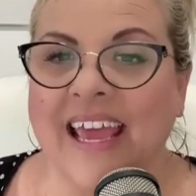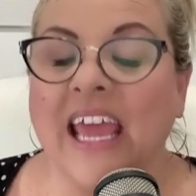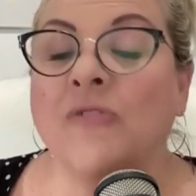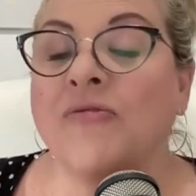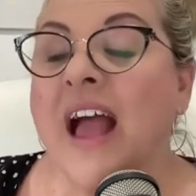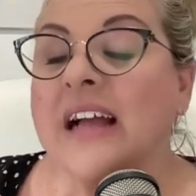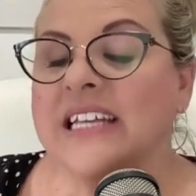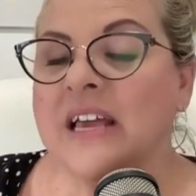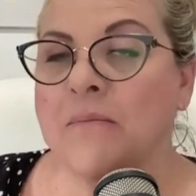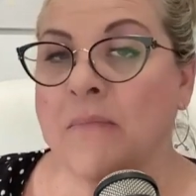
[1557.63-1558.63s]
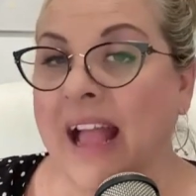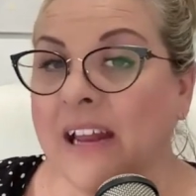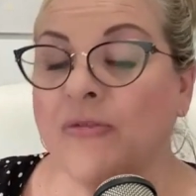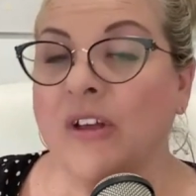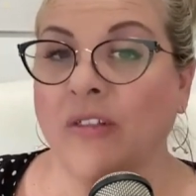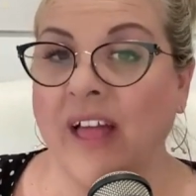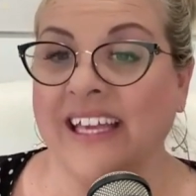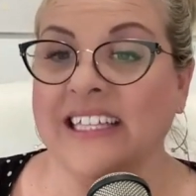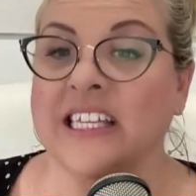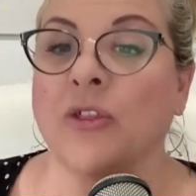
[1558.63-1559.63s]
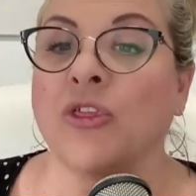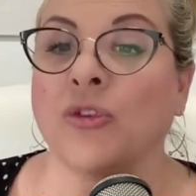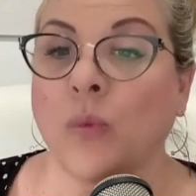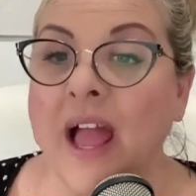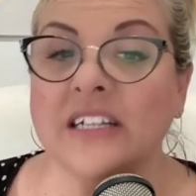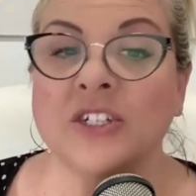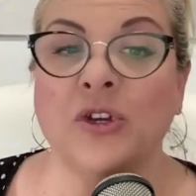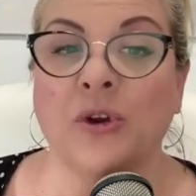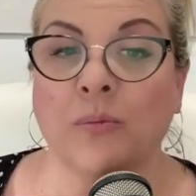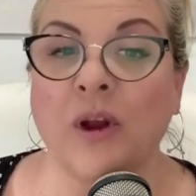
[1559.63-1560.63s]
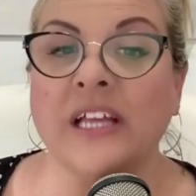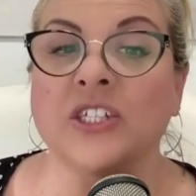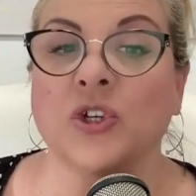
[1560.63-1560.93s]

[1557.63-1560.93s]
In fact, it might feel like it's a threat to your brain's